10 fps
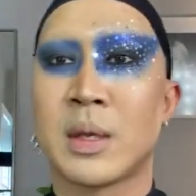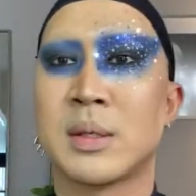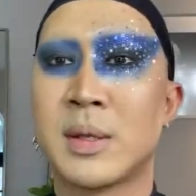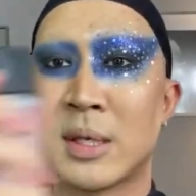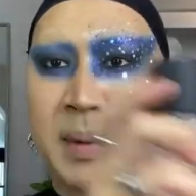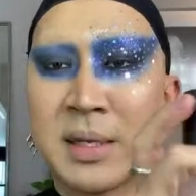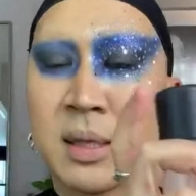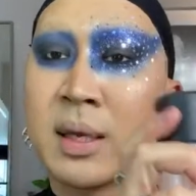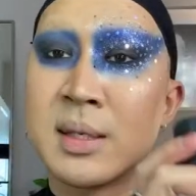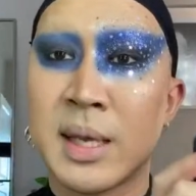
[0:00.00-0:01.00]
So this is
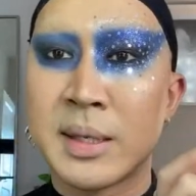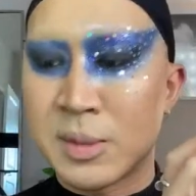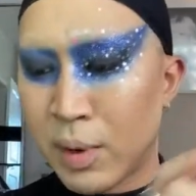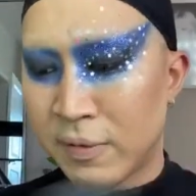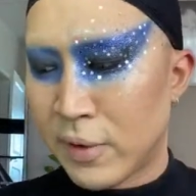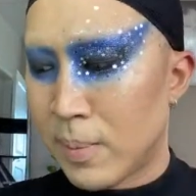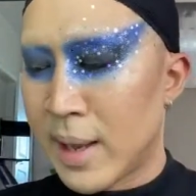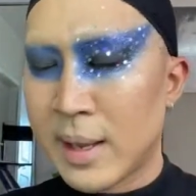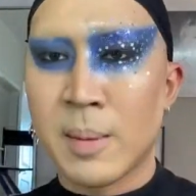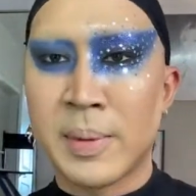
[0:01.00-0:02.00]
basically a setting spray for your
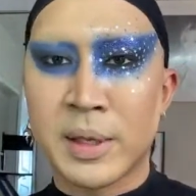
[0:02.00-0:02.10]
makeup,